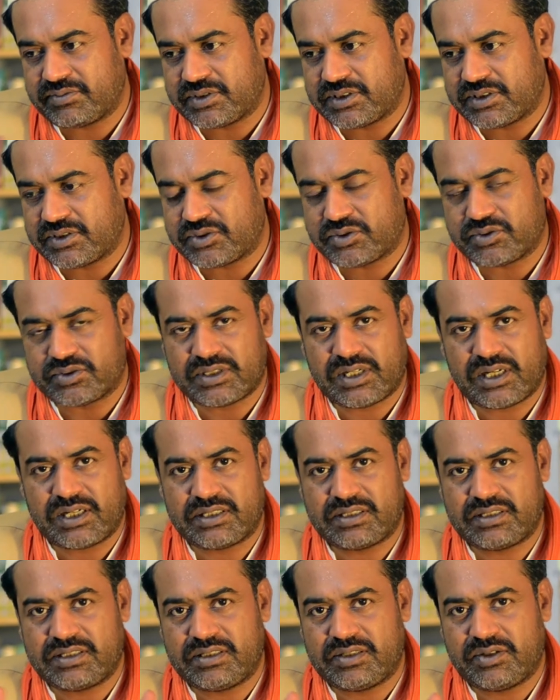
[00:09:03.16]
with the
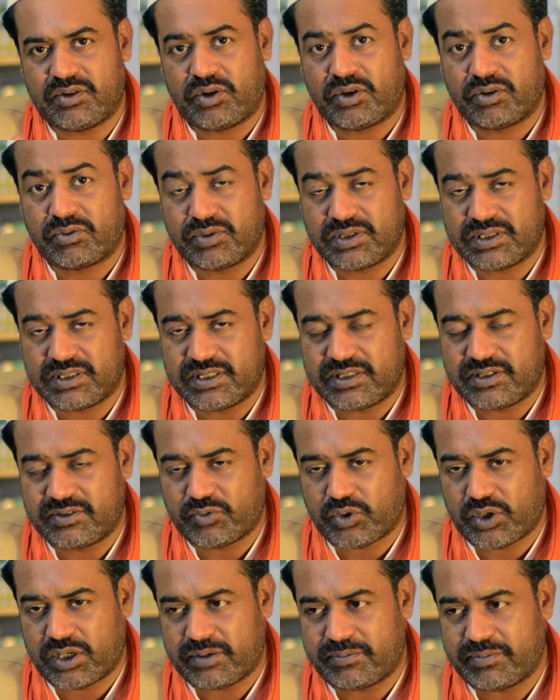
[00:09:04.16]
society or with the
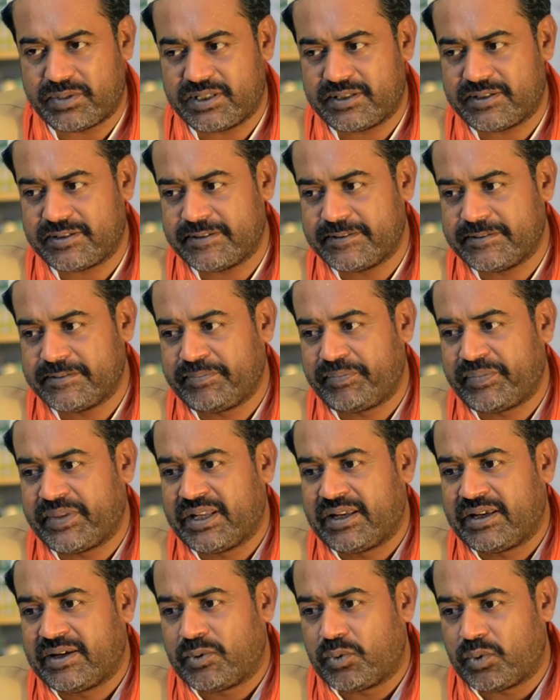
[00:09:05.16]
environment.
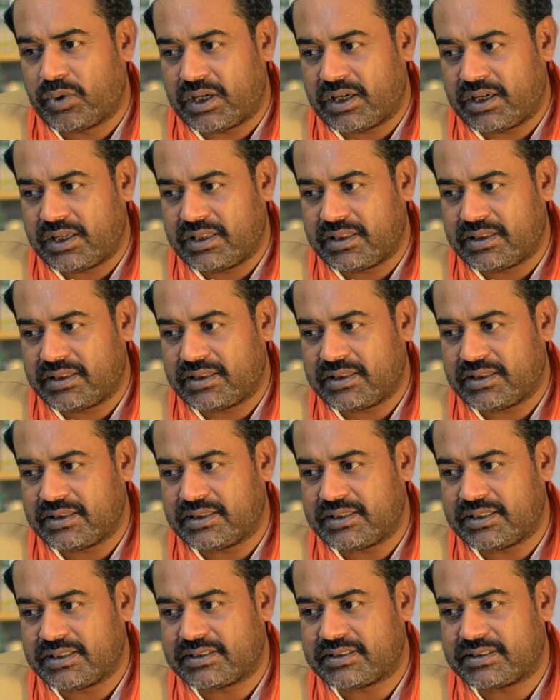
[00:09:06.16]
While
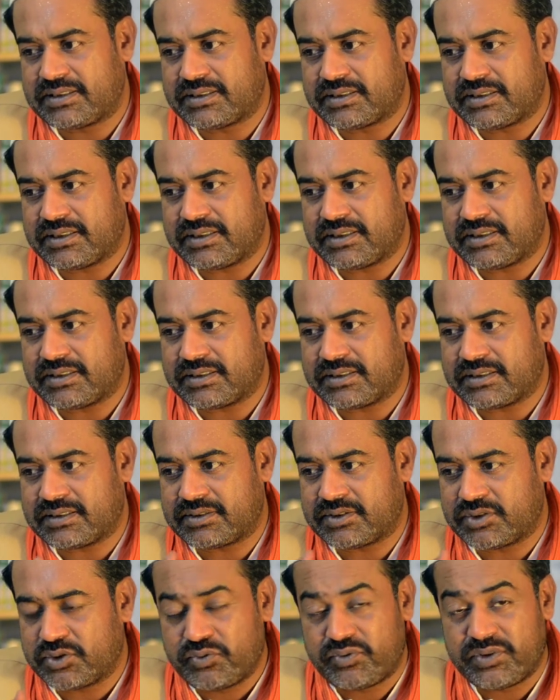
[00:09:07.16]
this
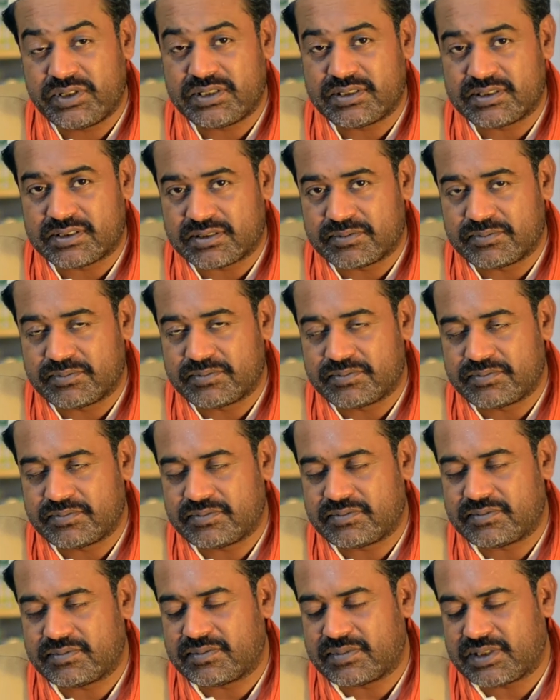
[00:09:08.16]
Sufism,
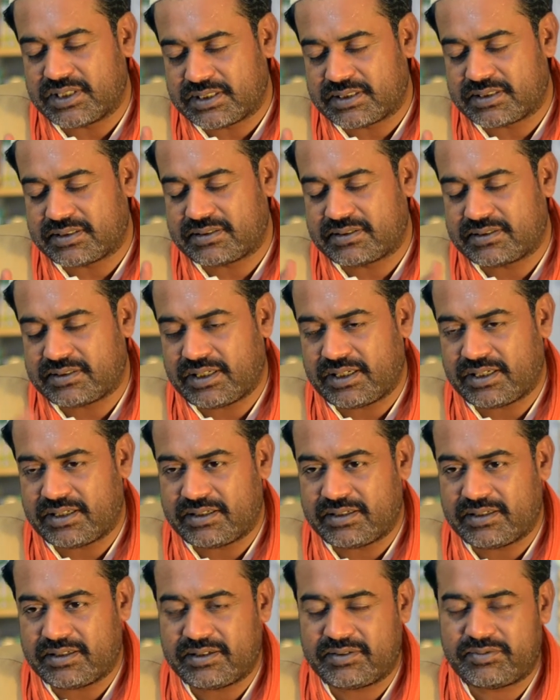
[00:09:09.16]
let's
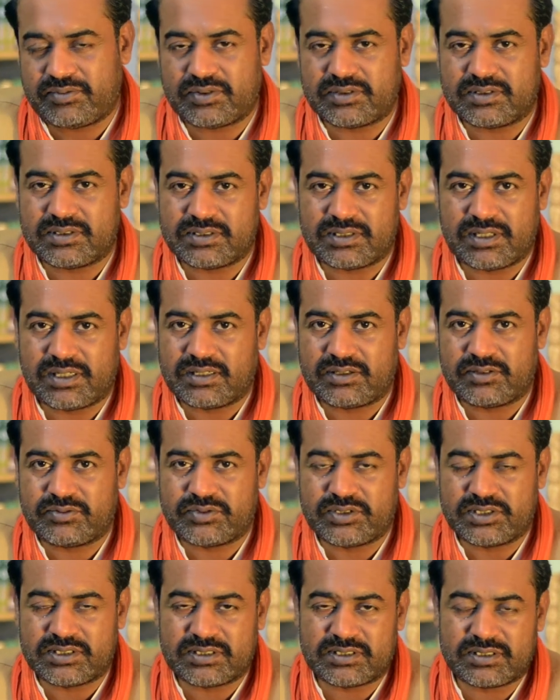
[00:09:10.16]
say for the sake of
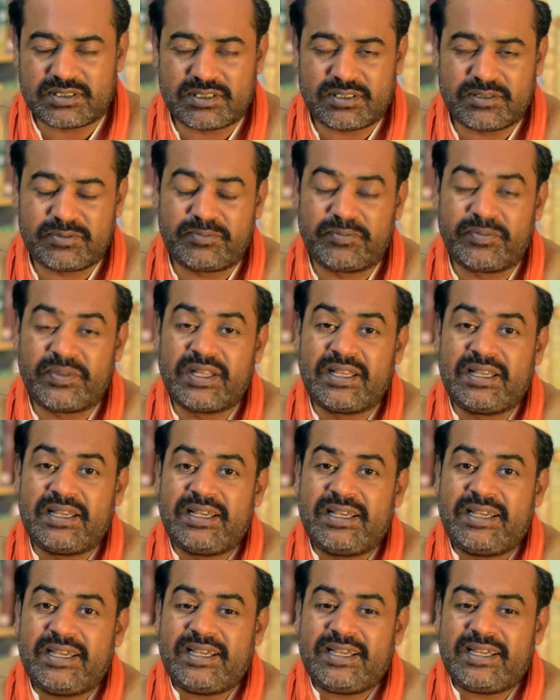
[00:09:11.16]
just term,
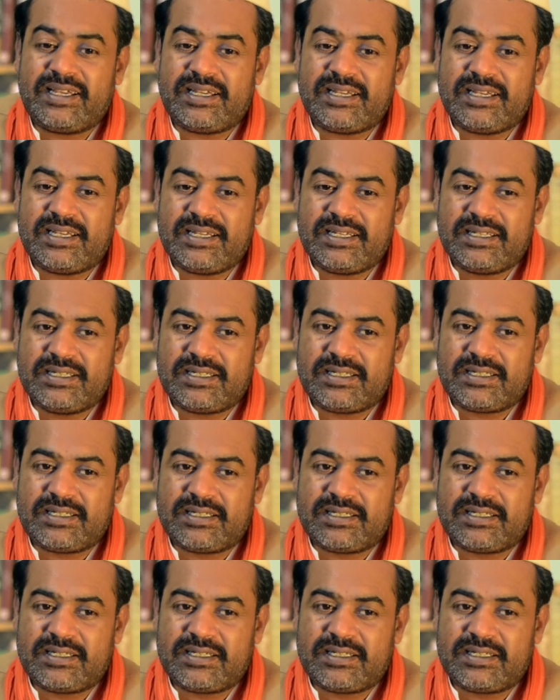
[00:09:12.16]
it